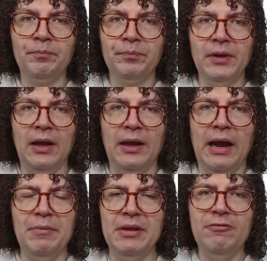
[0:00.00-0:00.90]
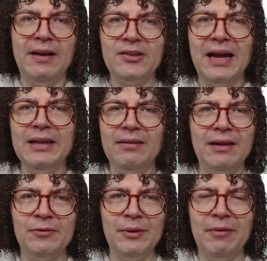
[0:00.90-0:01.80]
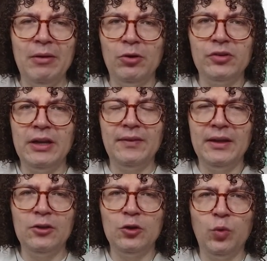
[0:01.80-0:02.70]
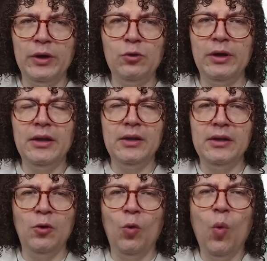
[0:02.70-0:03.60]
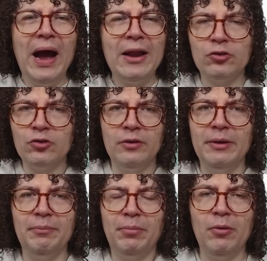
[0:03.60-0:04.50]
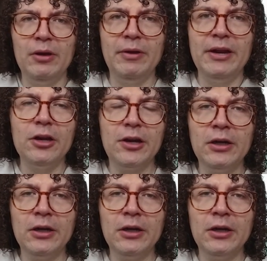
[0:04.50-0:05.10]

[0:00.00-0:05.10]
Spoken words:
I mean, in fact, DALI has been available since I think 2021 or so, probably even earlier.